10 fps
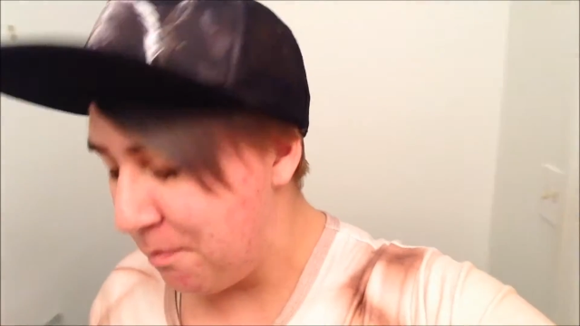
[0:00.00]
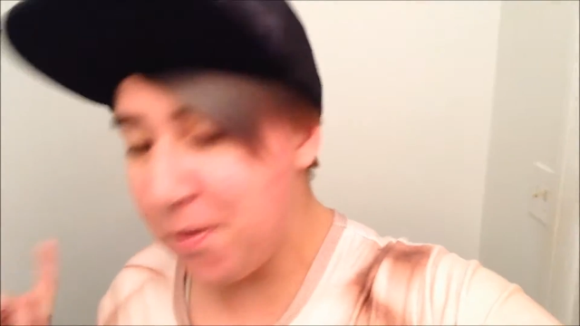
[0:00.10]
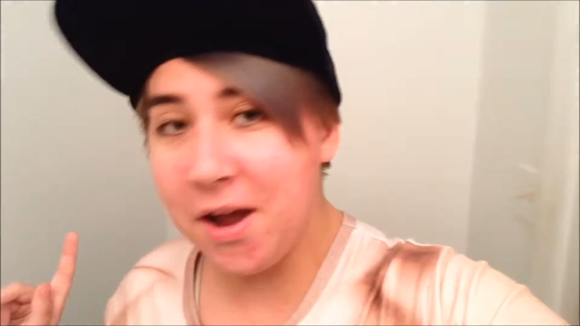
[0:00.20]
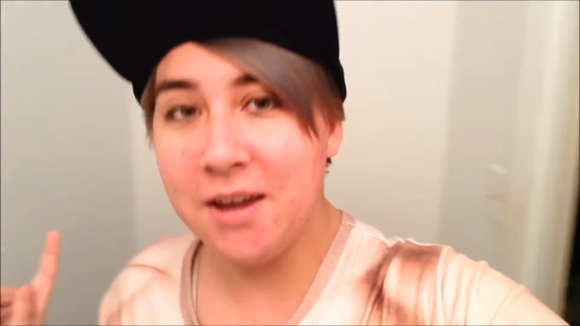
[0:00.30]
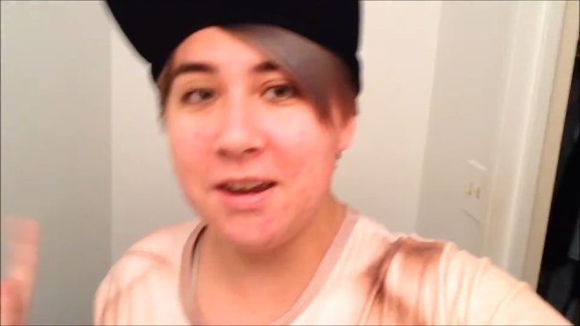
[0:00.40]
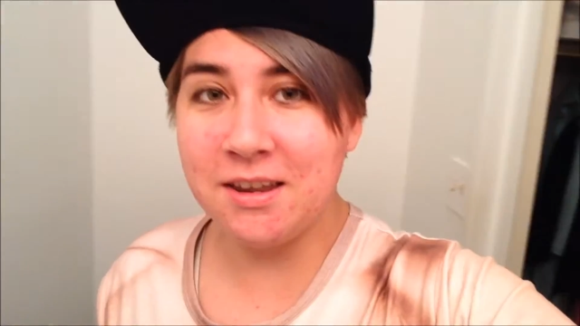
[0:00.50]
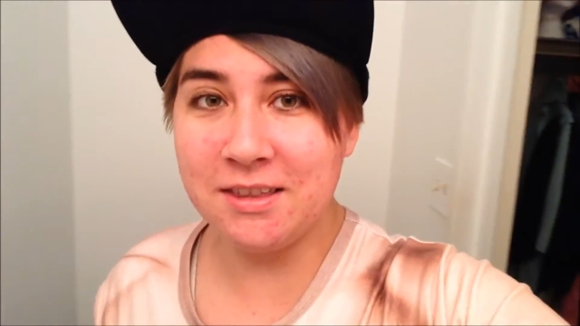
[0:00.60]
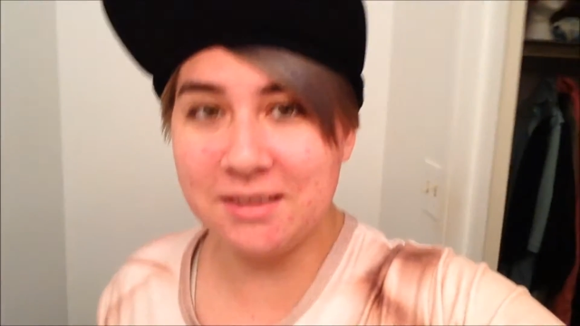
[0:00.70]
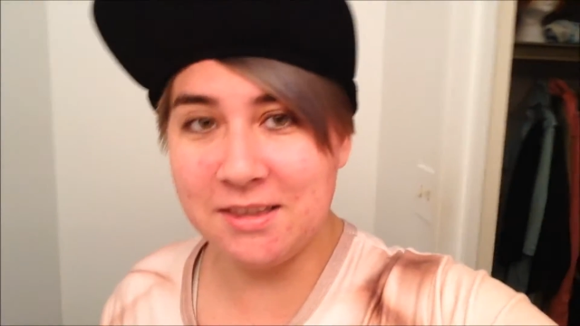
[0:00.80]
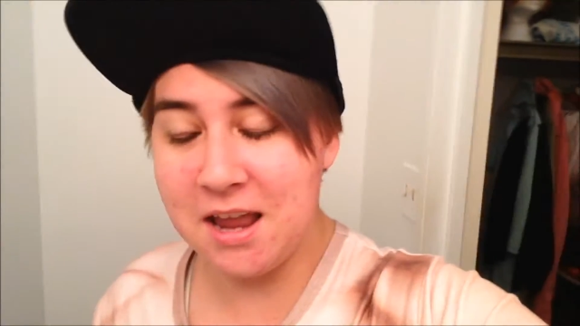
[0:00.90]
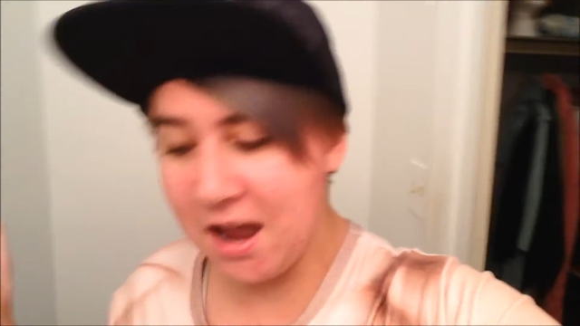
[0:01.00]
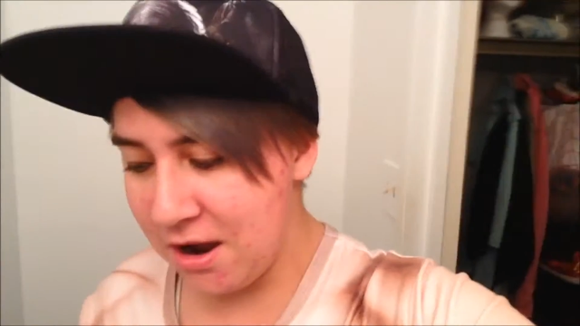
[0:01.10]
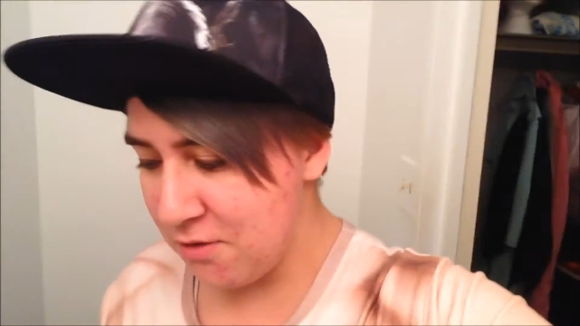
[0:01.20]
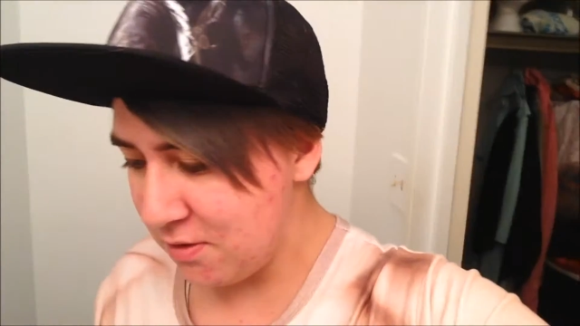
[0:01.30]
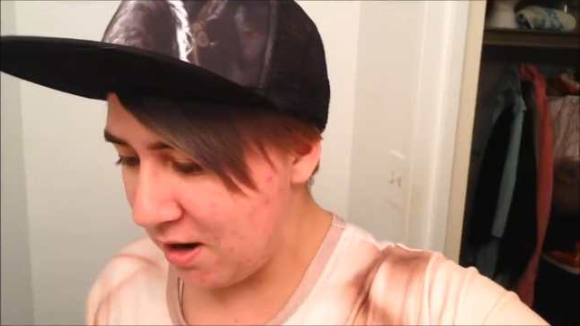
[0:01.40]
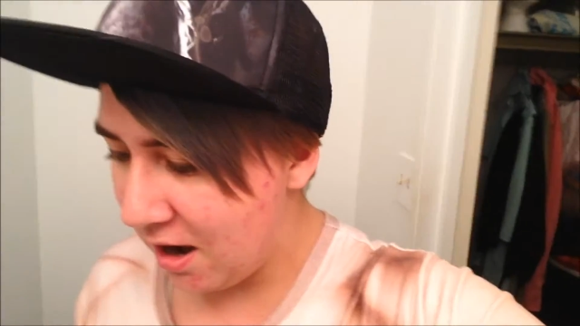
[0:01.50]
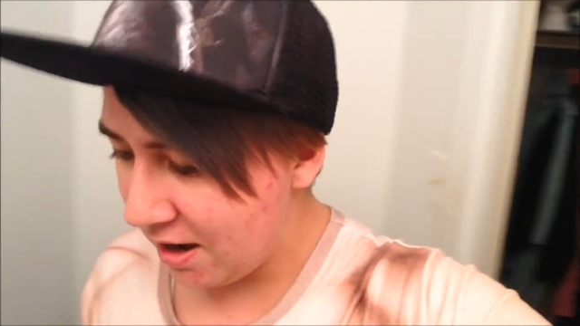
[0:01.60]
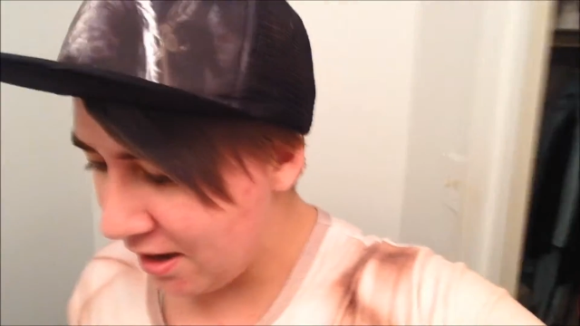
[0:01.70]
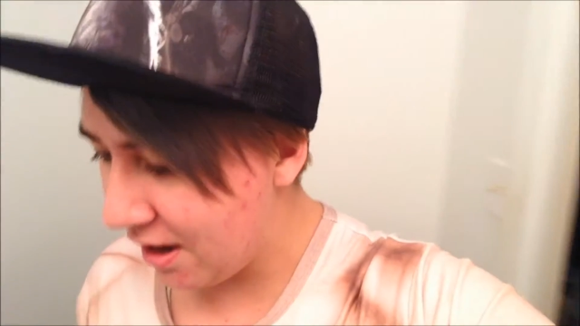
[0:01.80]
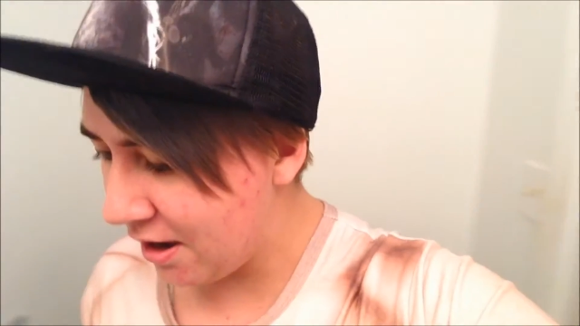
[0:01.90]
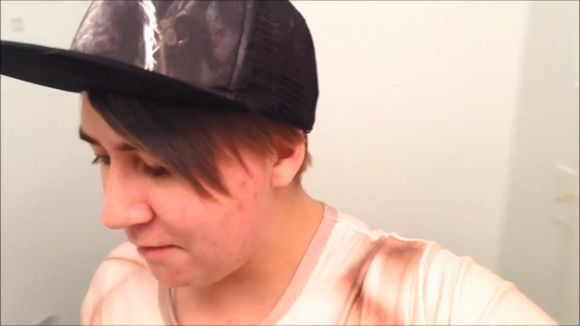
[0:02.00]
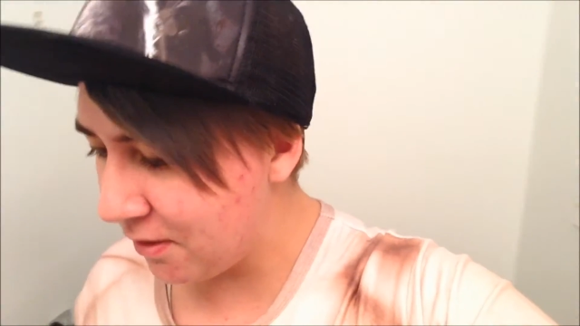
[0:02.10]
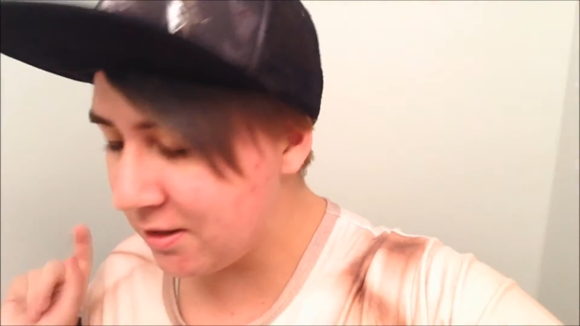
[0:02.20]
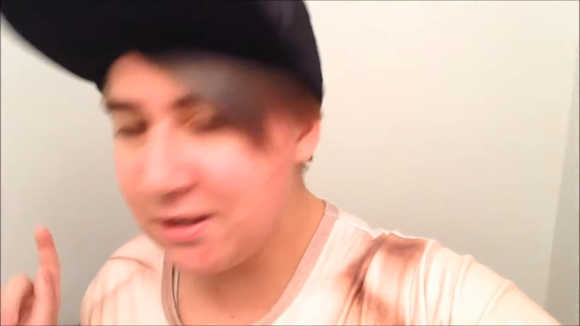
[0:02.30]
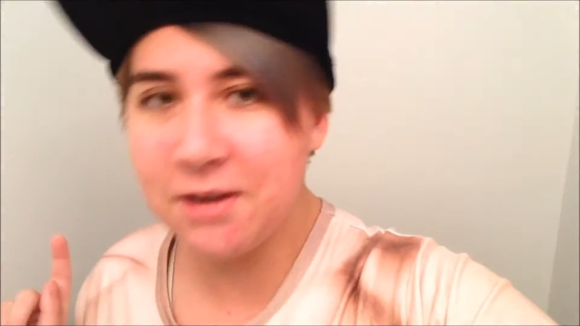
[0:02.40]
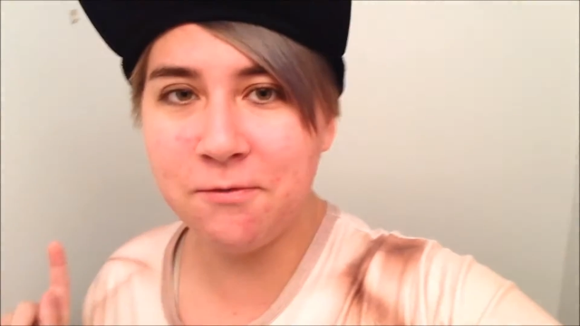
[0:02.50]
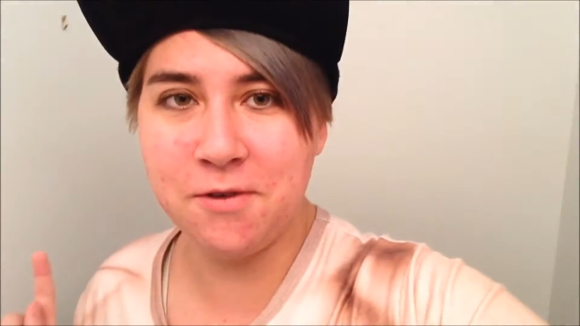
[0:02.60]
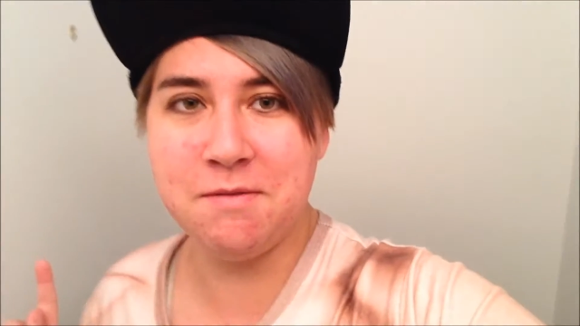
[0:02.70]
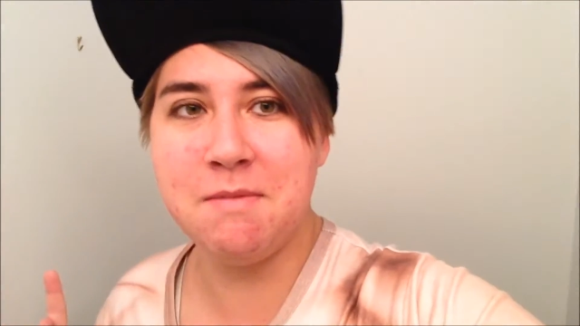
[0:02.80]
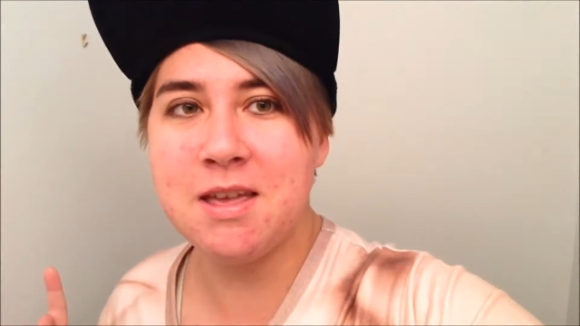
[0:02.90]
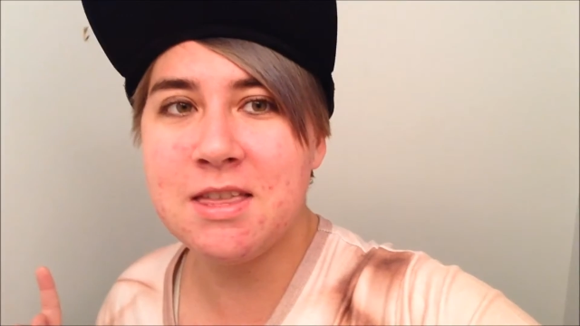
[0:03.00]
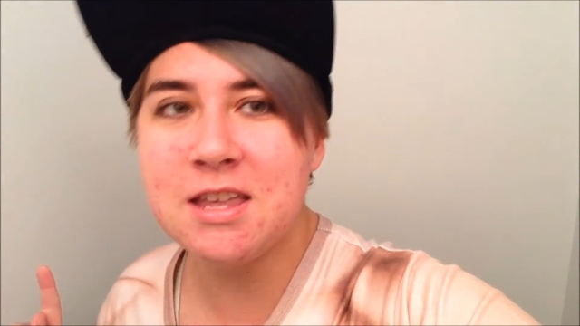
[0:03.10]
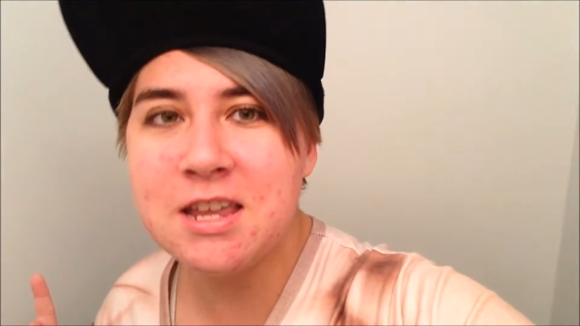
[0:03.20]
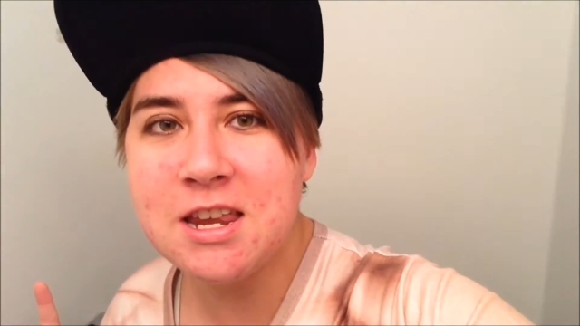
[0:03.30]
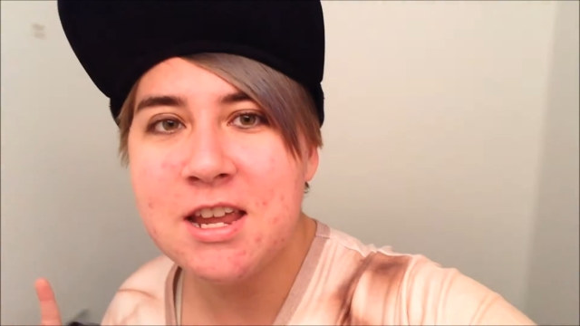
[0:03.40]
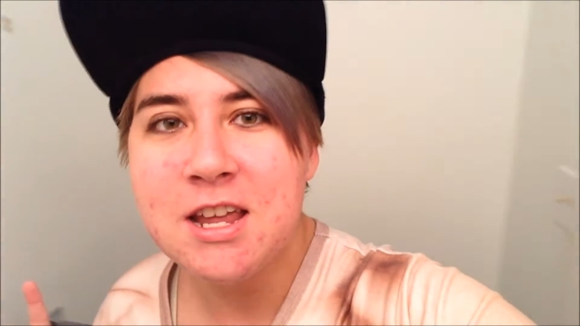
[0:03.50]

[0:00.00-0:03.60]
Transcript: But now I have a different method,